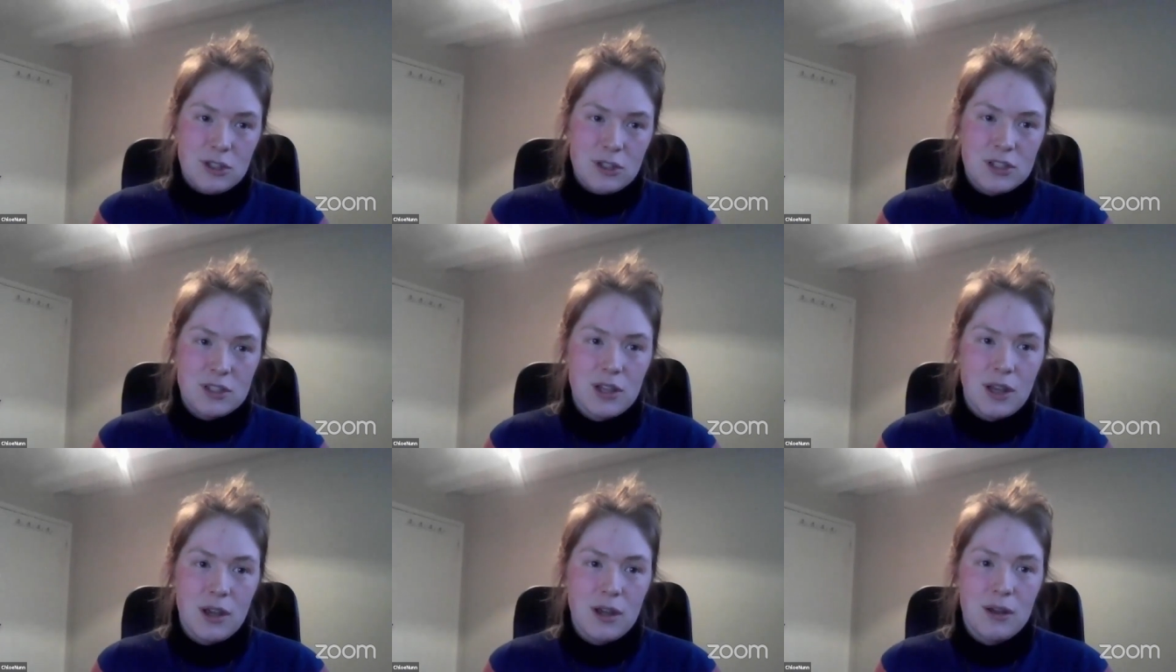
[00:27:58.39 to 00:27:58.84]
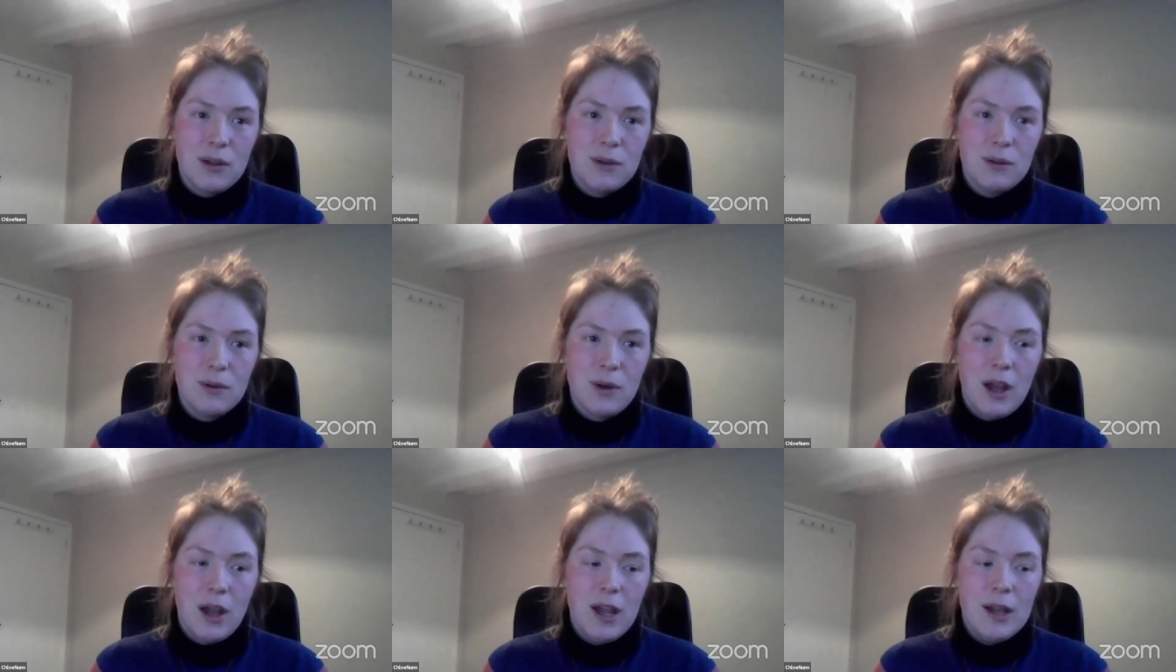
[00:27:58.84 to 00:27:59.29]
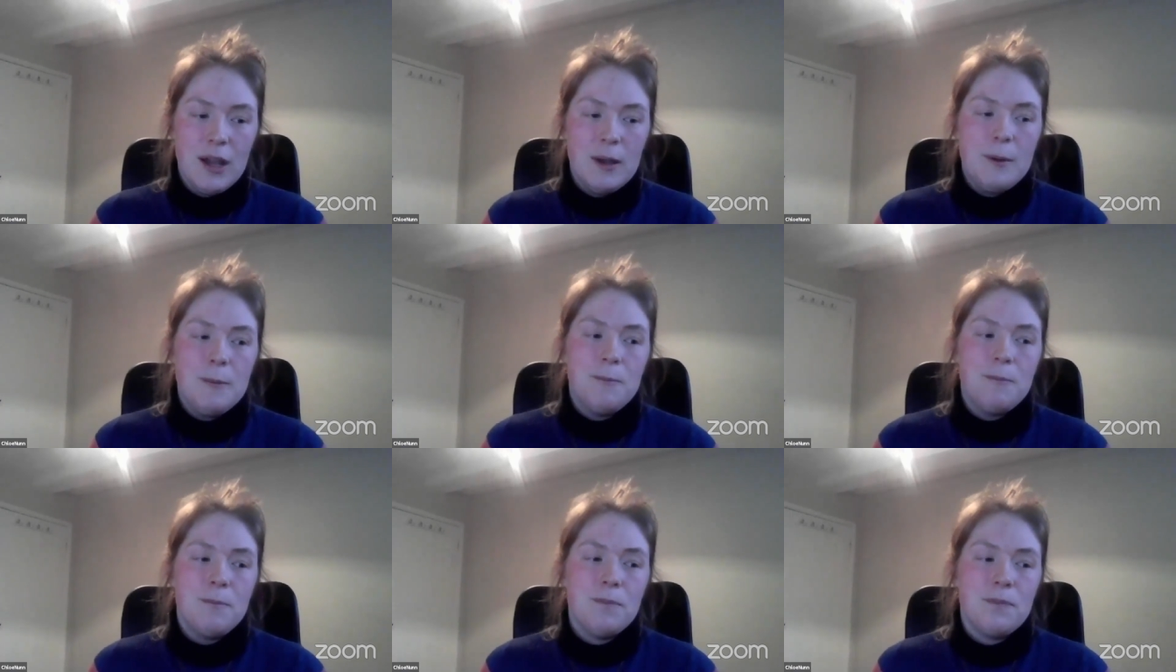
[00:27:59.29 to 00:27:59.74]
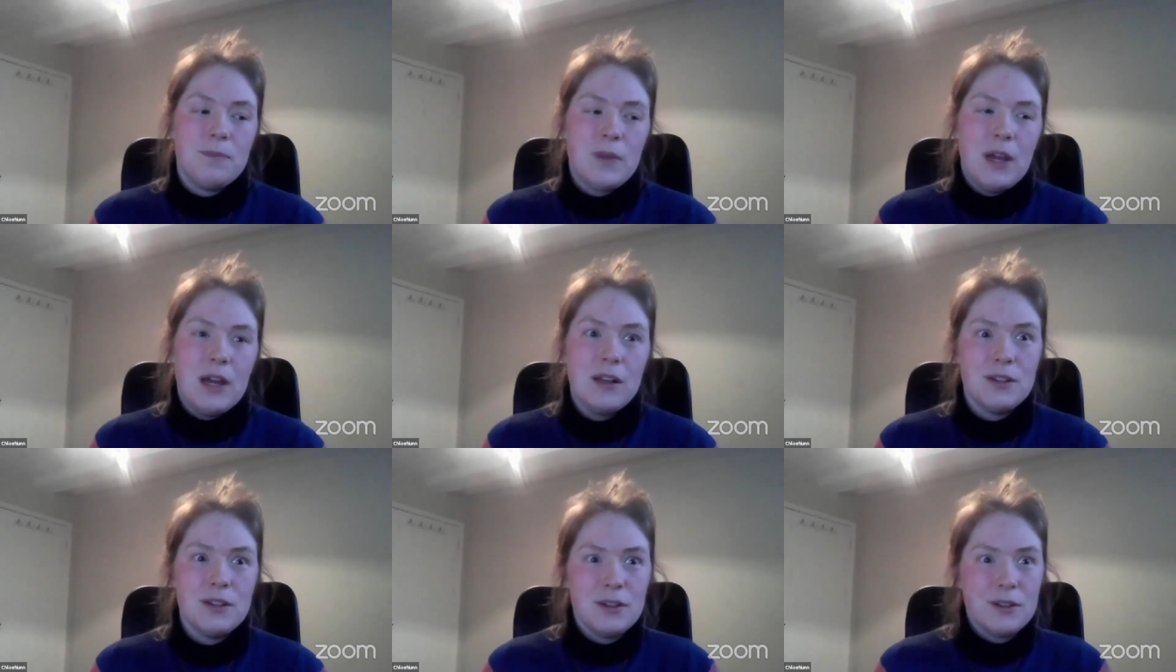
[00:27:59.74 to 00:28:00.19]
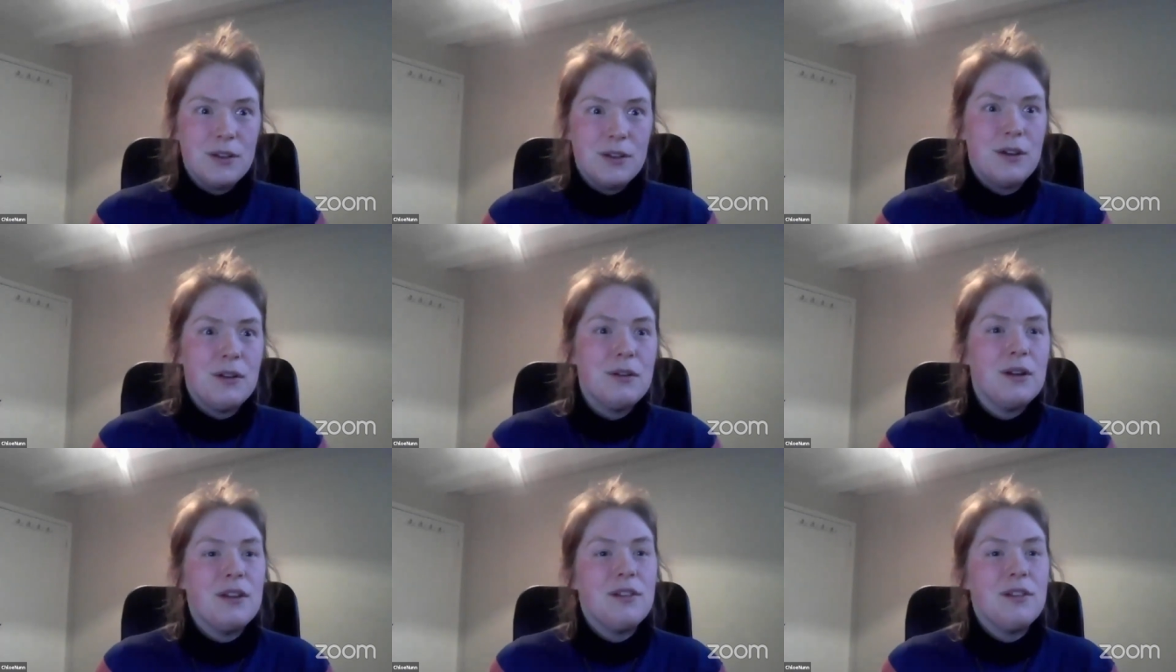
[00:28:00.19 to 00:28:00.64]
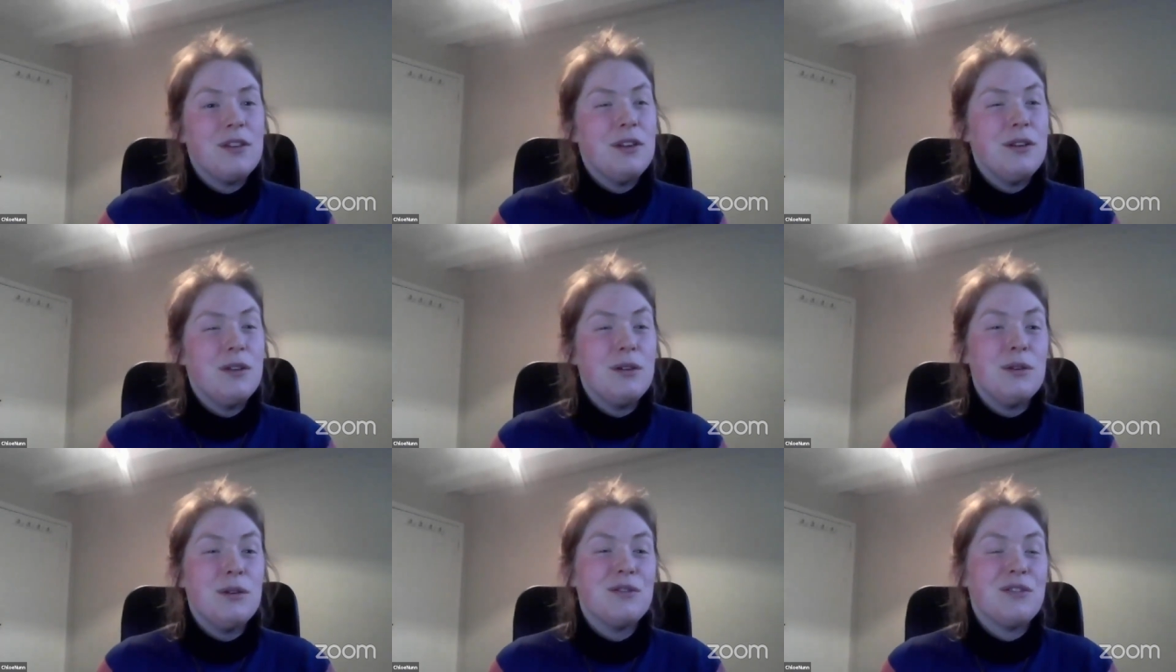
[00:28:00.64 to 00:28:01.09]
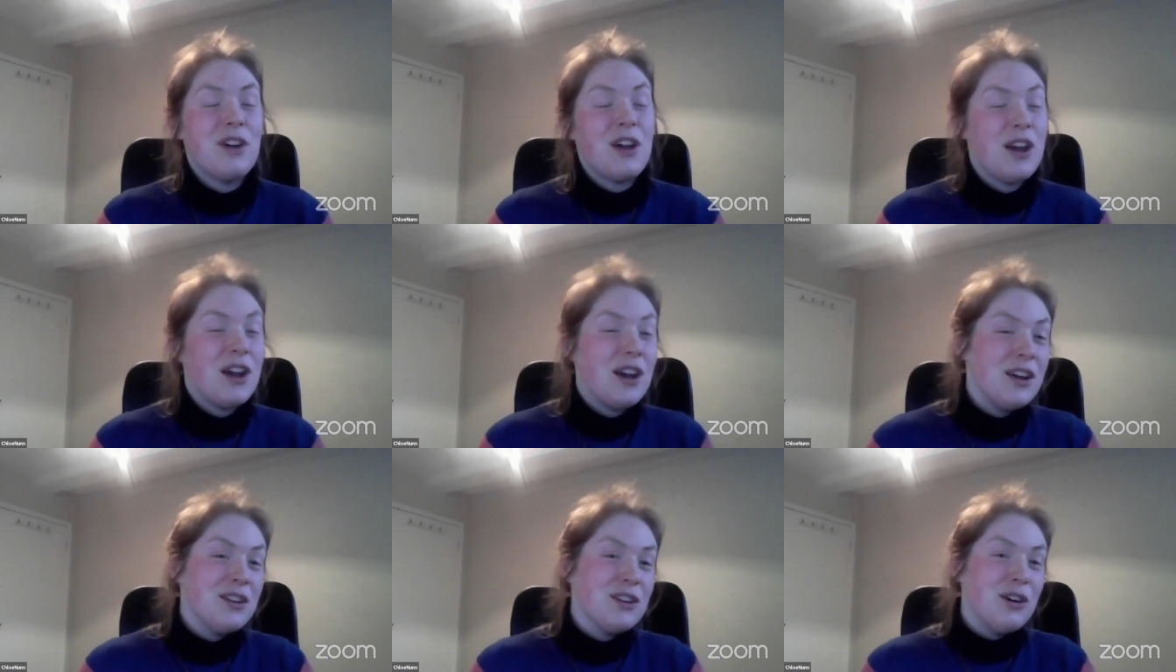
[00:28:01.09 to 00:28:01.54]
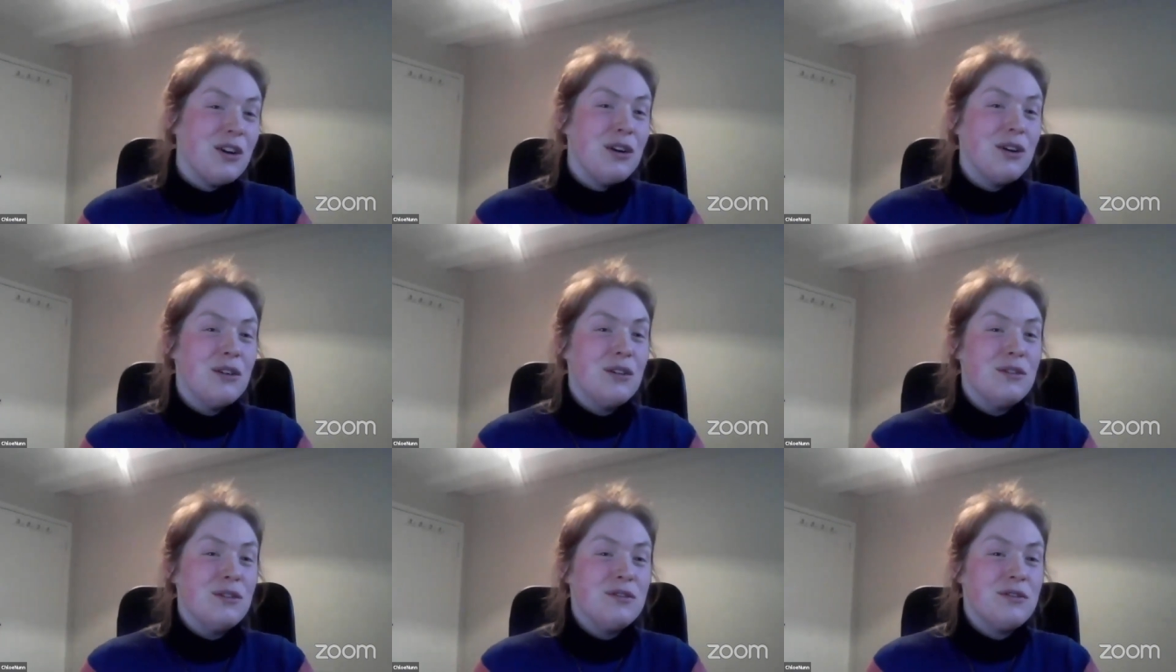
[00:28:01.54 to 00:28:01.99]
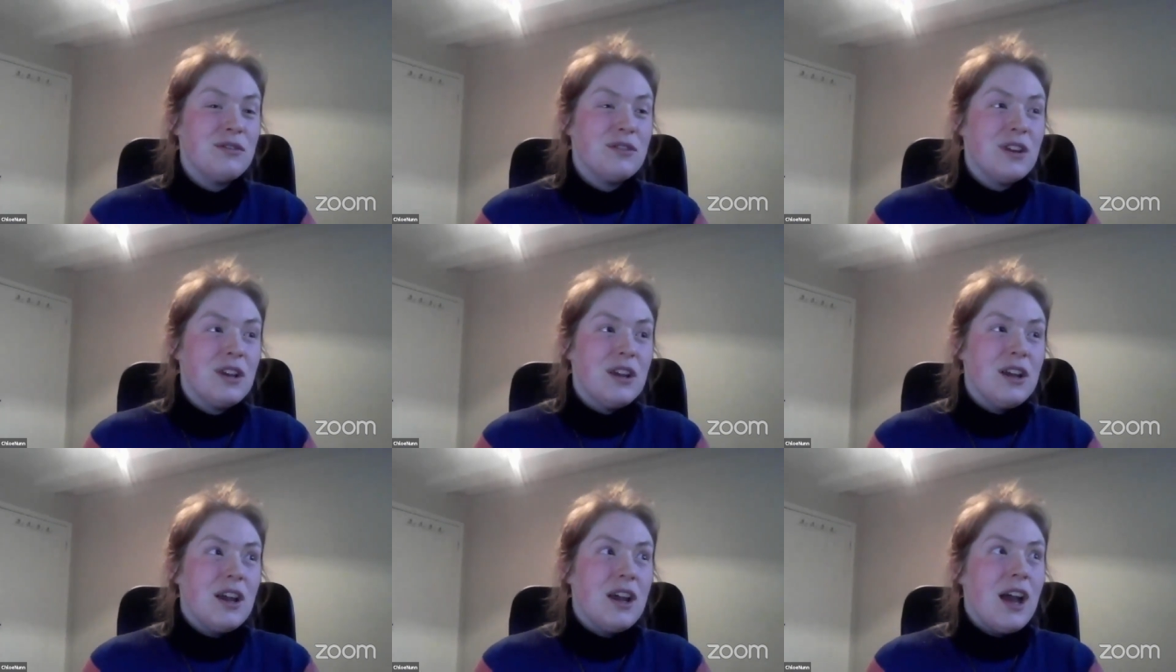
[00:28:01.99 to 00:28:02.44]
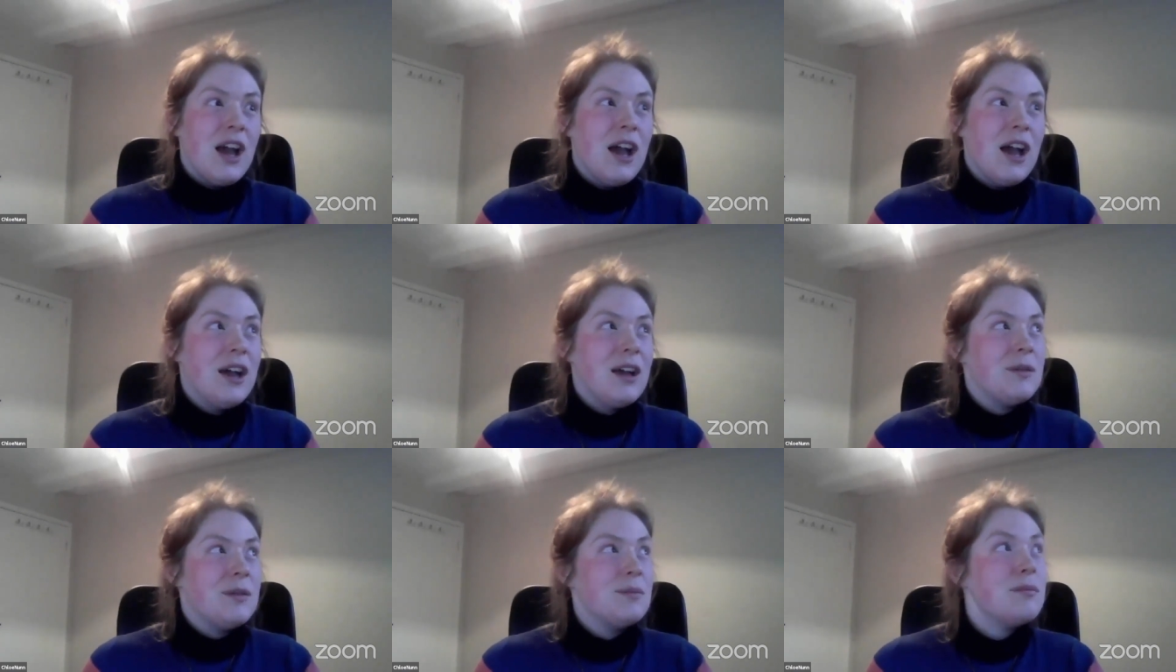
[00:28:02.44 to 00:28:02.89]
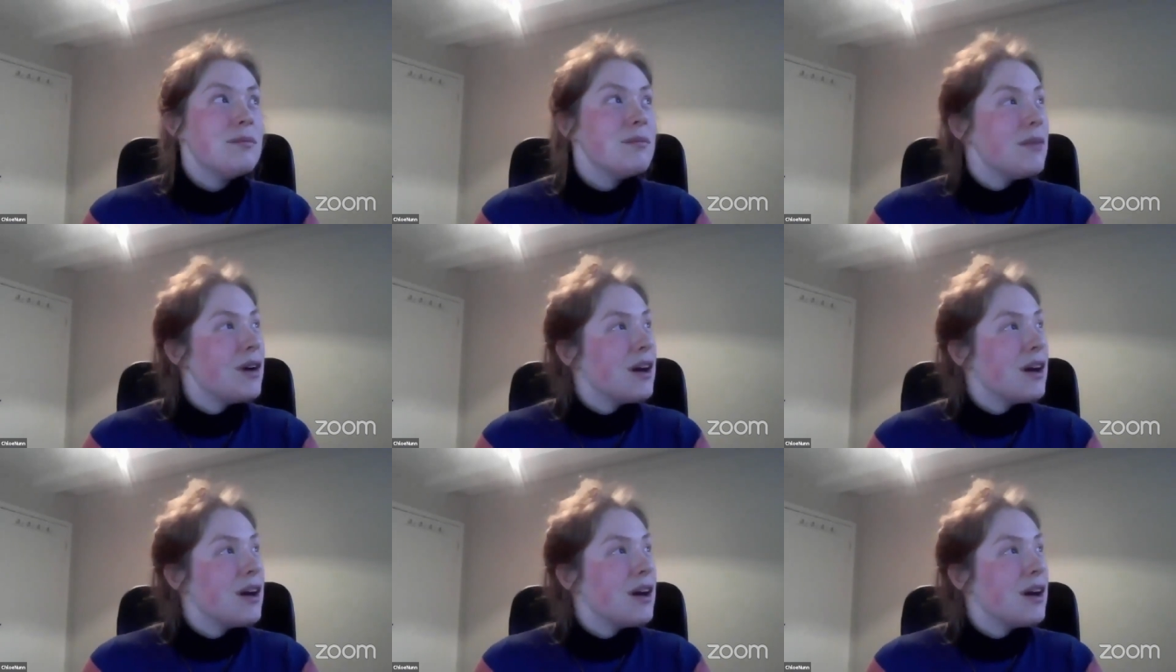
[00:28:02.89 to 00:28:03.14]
So I don't know if you've heard of, I